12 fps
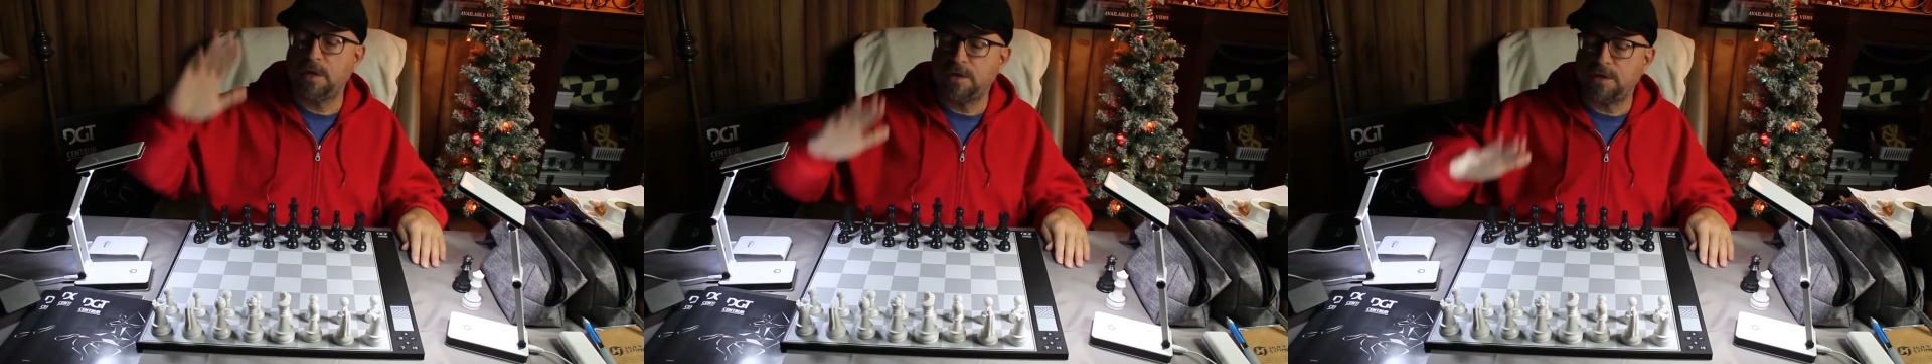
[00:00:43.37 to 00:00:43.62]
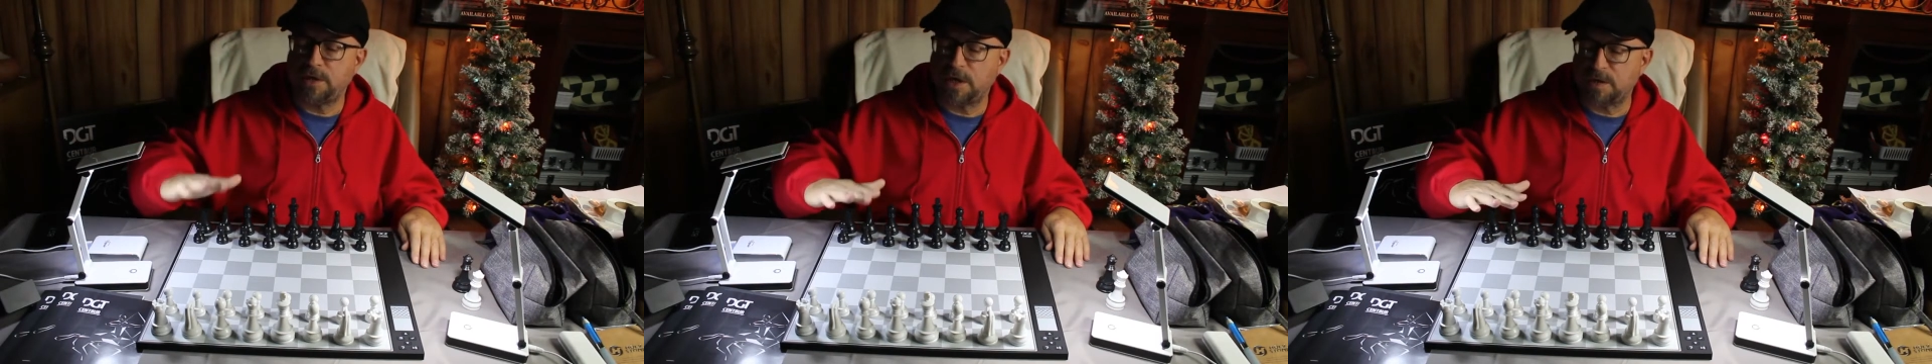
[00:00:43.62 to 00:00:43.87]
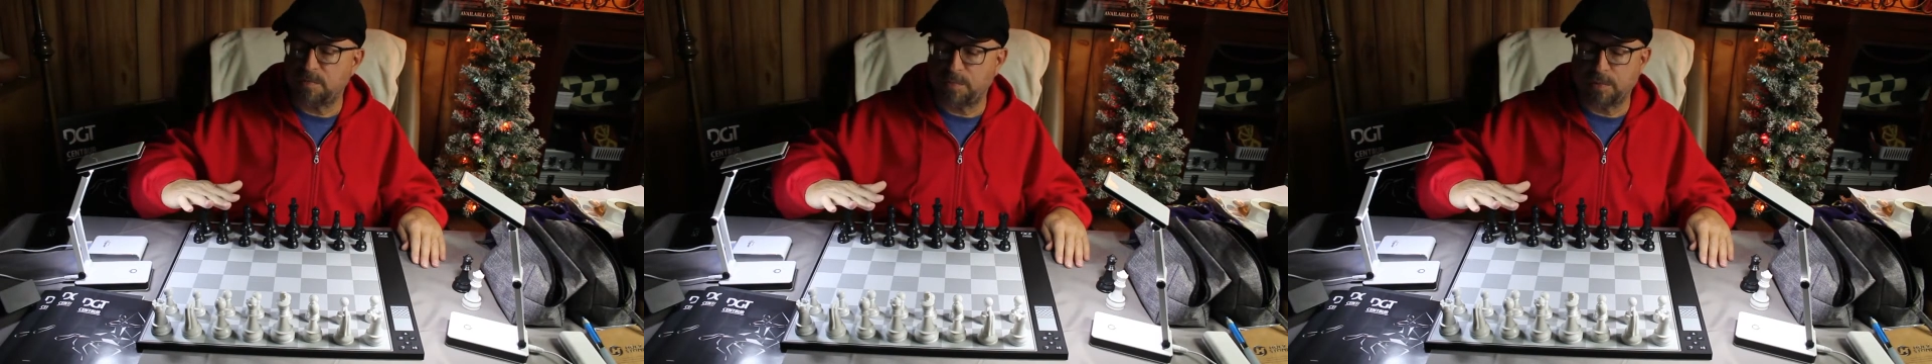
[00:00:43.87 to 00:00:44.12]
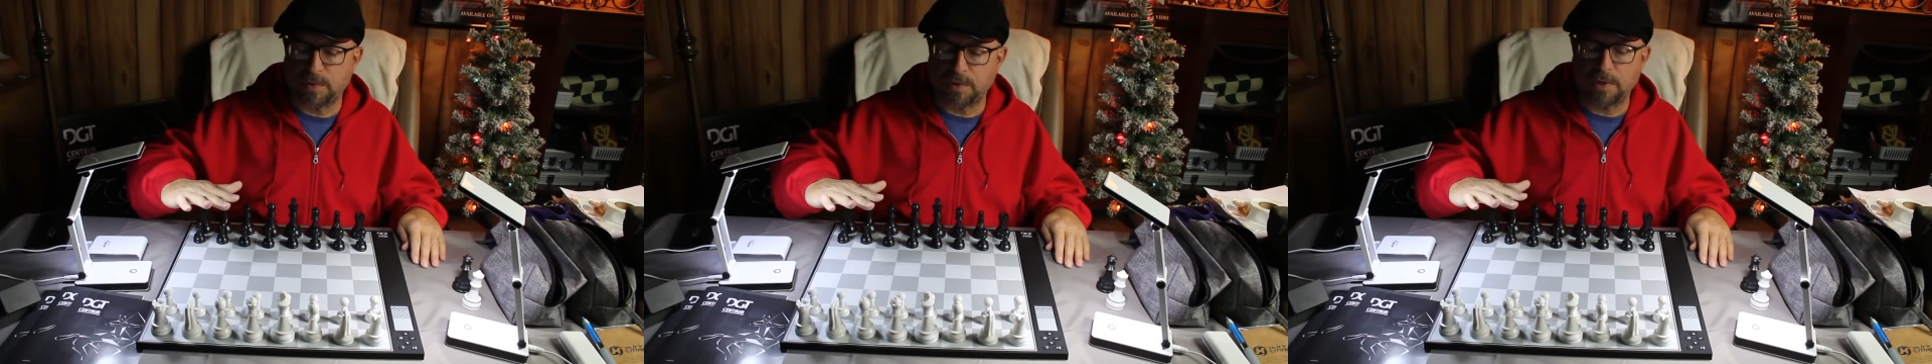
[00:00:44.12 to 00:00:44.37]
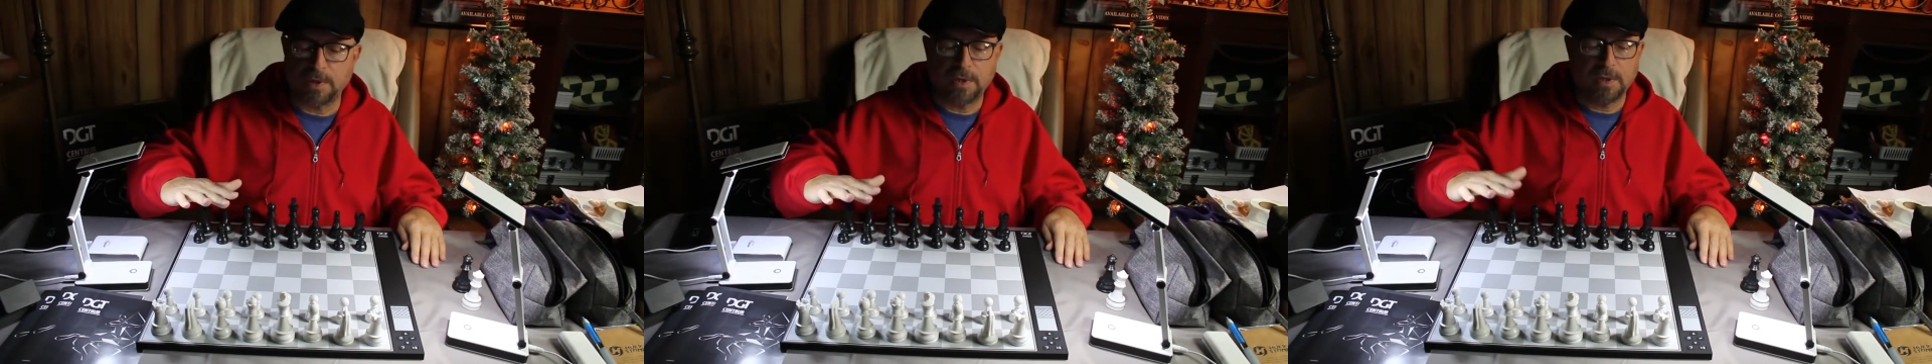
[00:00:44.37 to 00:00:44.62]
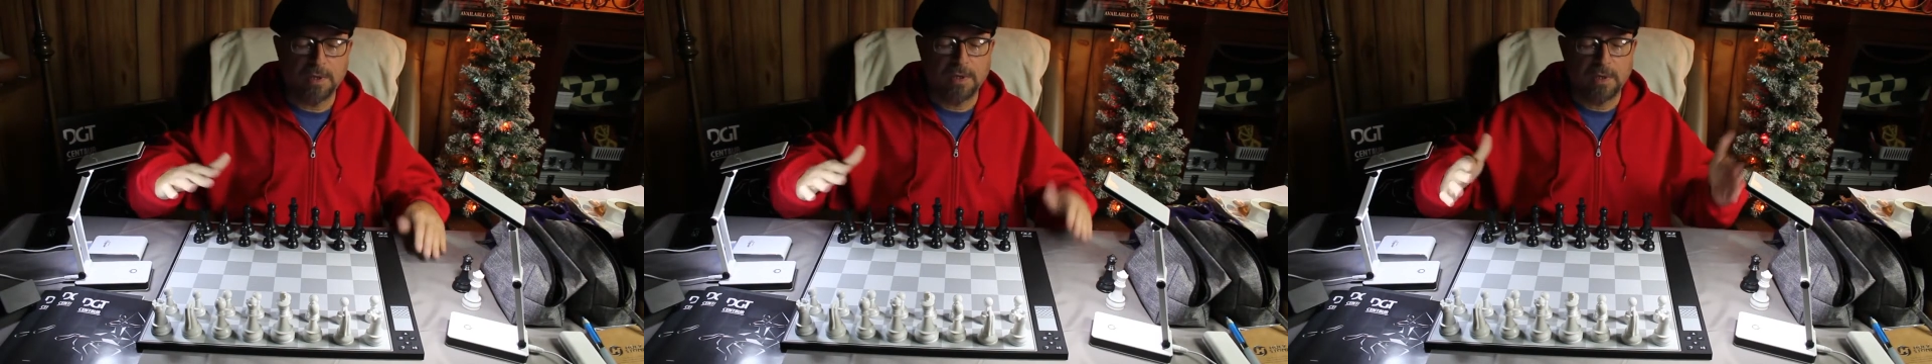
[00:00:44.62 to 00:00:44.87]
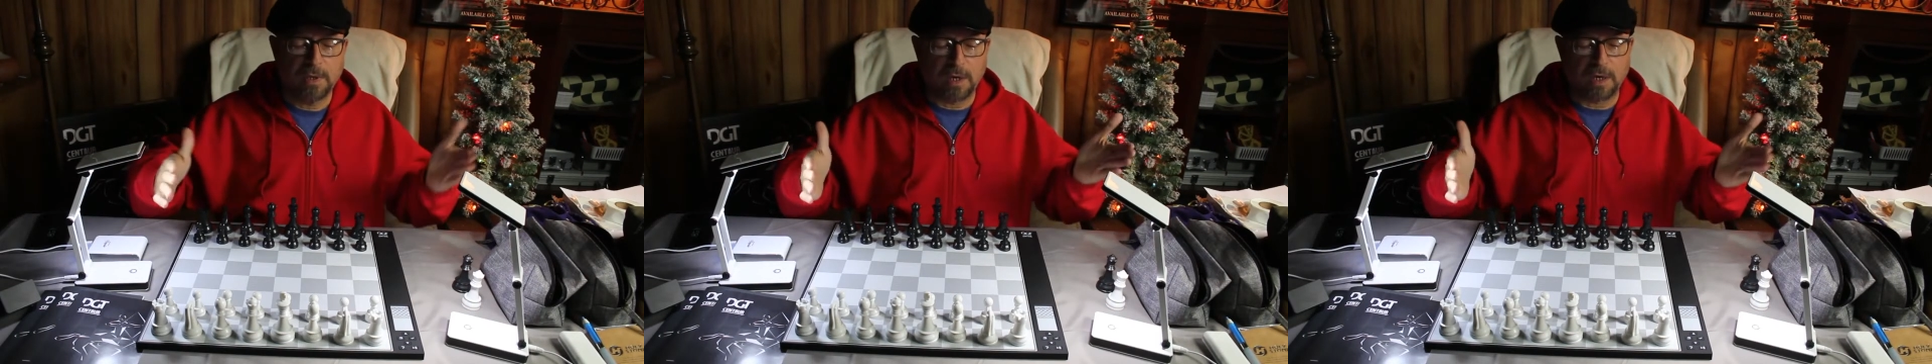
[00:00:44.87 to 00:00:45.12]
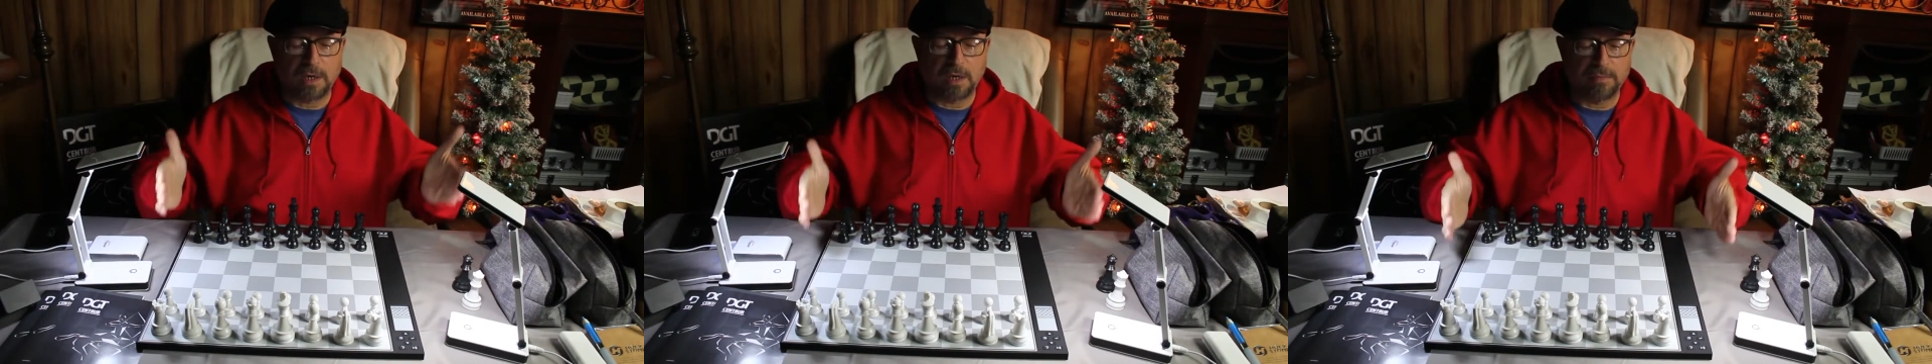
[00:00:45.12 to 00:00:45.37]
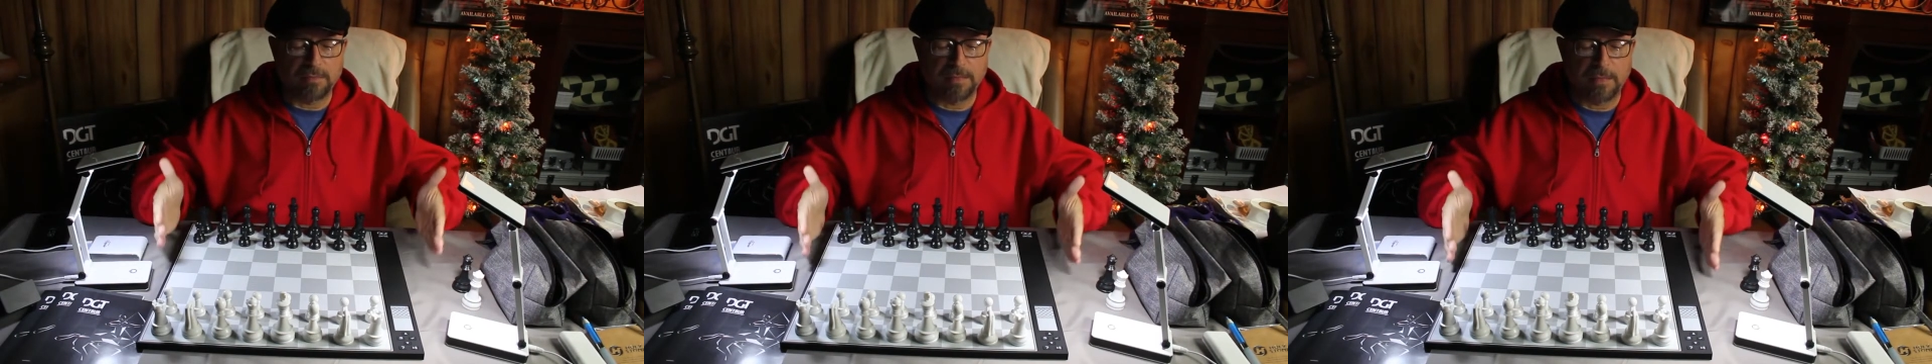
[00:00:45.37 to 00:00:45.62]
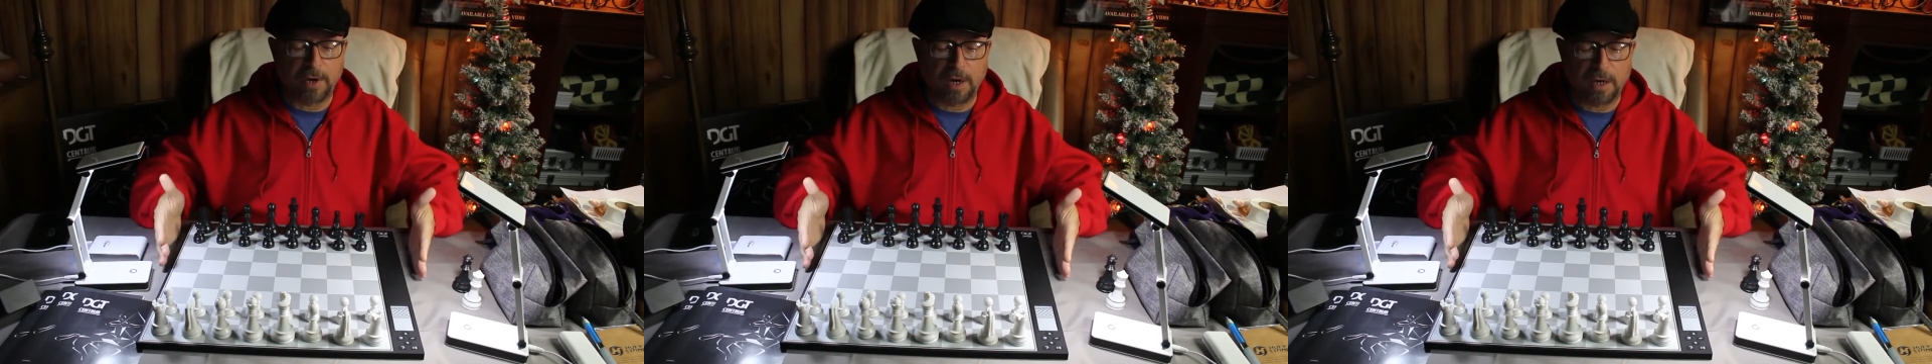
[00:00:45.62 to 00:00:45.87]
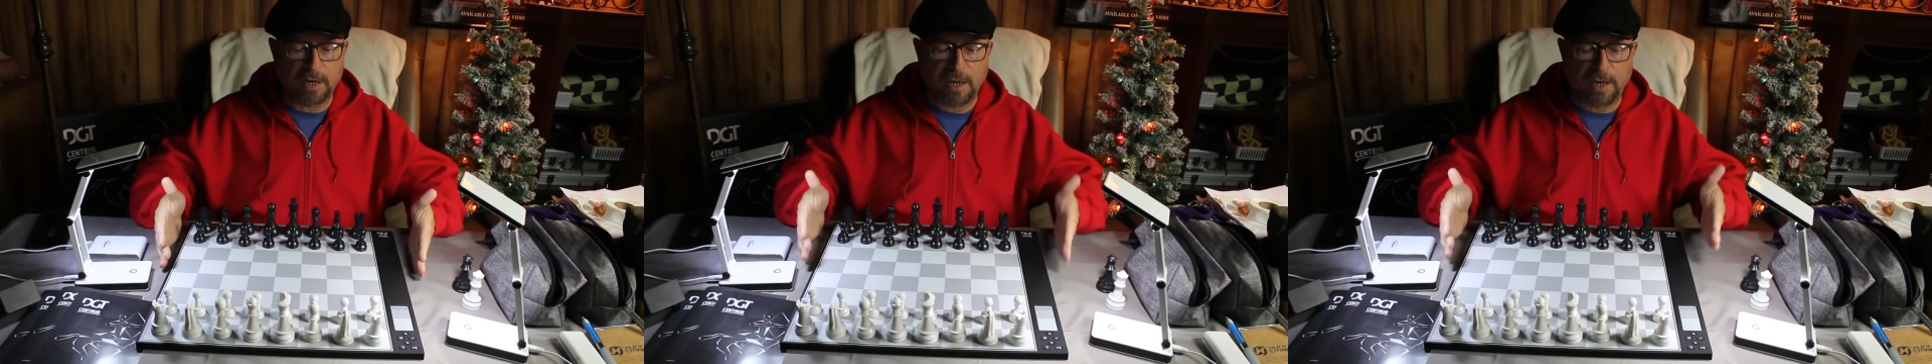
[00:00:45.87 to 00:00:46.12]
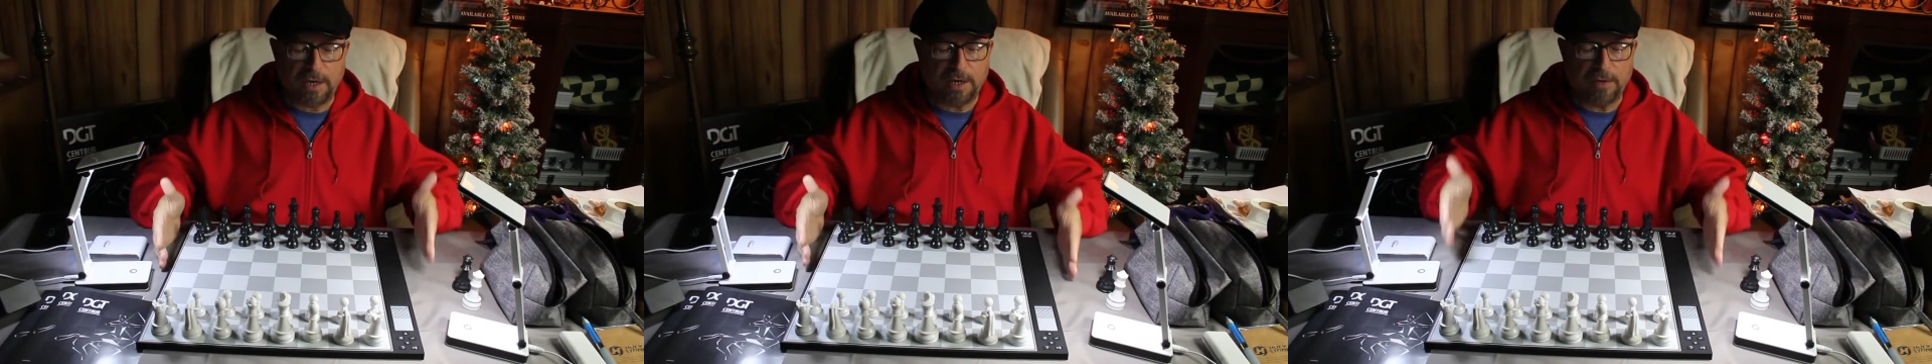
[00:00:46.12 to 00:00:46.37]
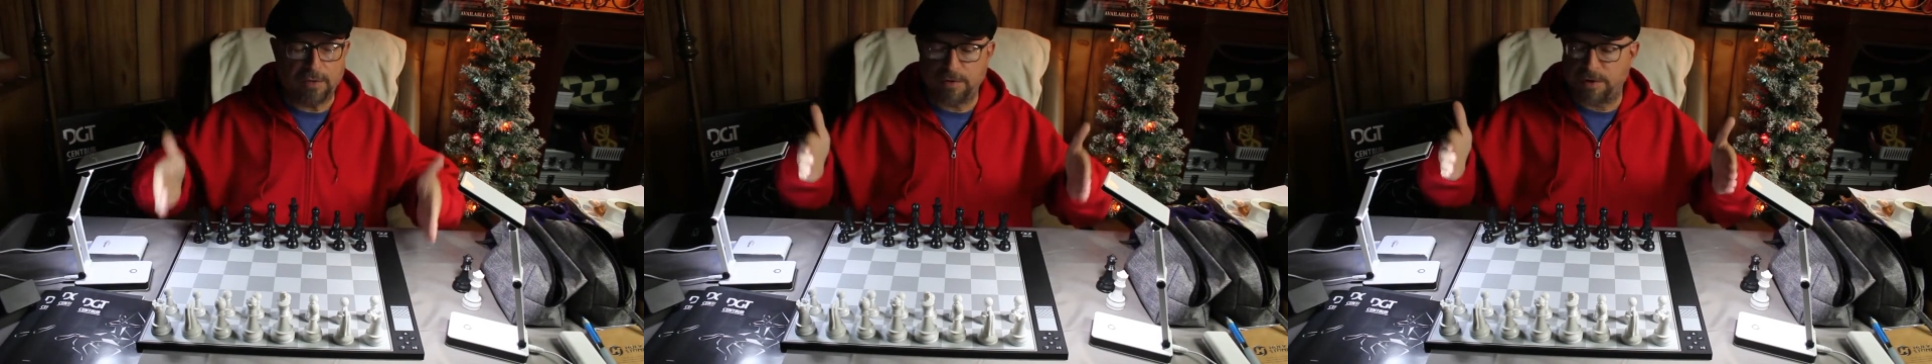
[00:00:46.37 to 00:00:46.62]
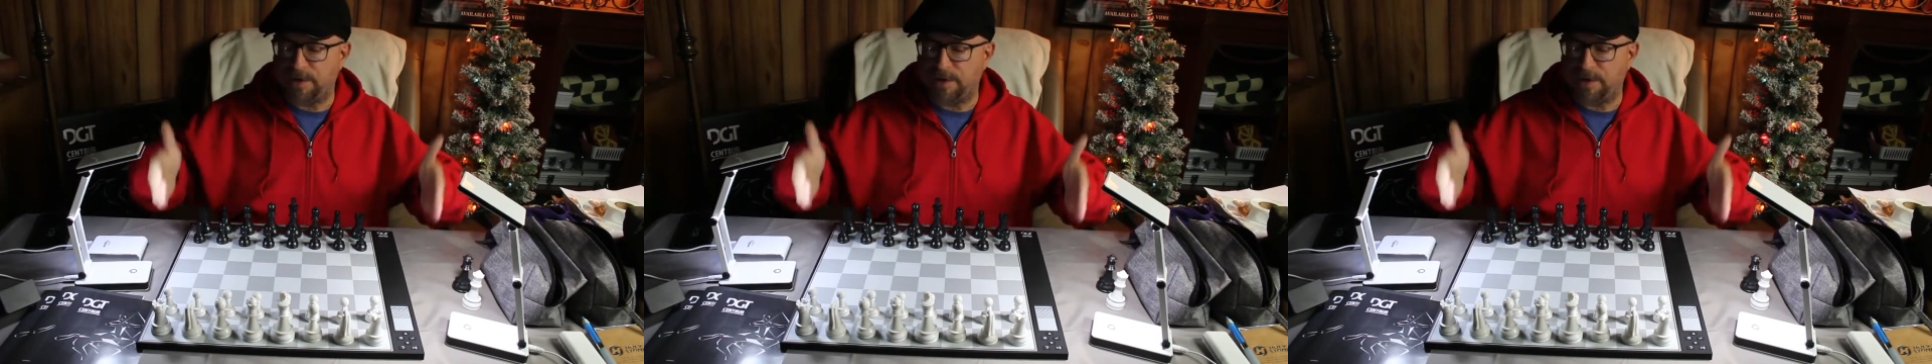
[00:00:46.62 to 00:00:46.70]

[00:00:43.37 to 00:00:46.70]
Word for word: chessboard, um, not any other